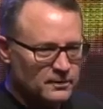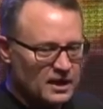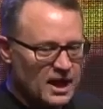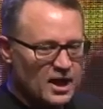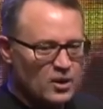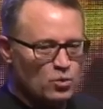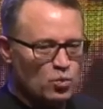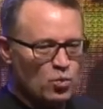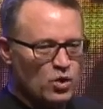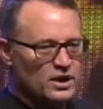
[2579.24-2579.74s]

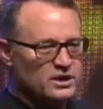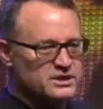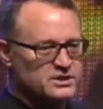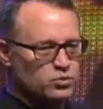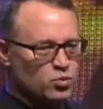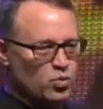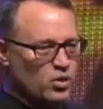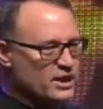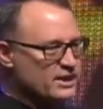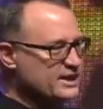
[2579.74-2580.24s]
And once
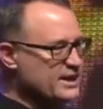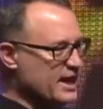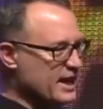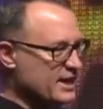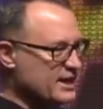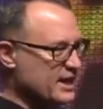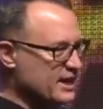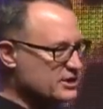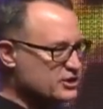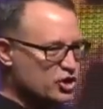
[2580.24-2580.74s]
one
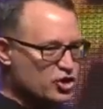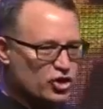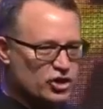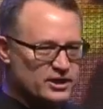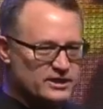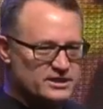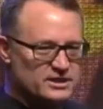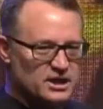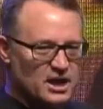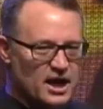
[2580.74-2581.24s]
kid gets good
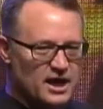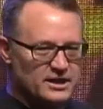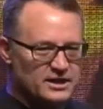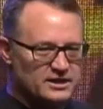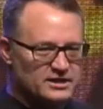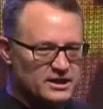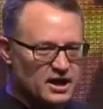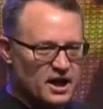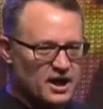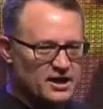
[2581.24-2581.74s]
at slide
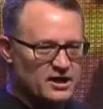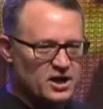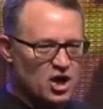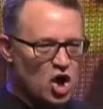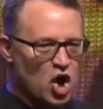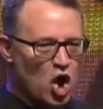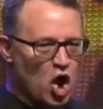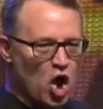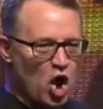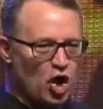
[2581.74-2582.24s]
design,
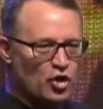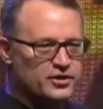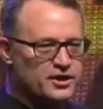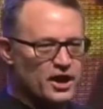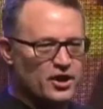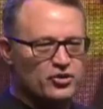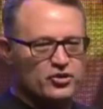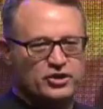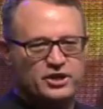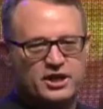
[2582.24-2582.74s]
all
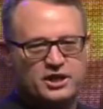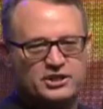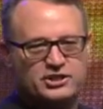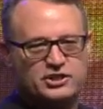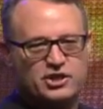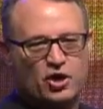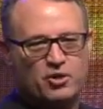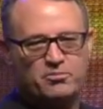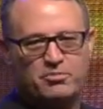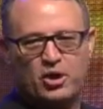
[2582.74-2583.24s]
the other kids
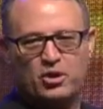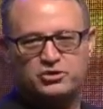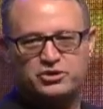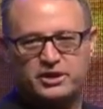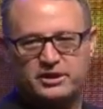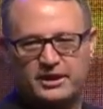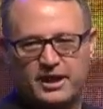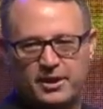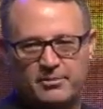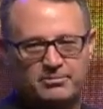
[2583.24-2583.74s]
start
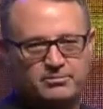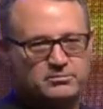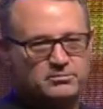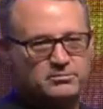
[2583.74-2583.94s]
poaching them.